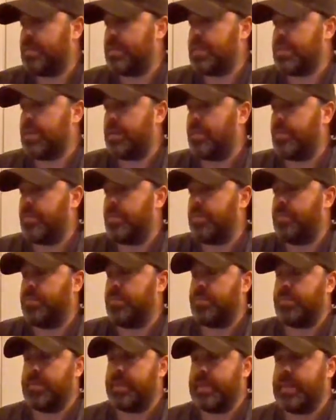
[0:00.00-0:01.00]

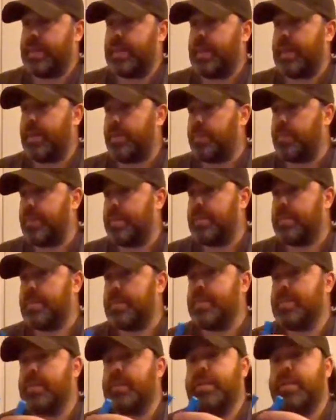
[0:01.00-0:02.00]
So when that
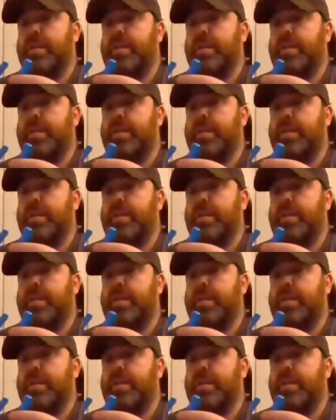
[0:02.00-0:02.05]
happens,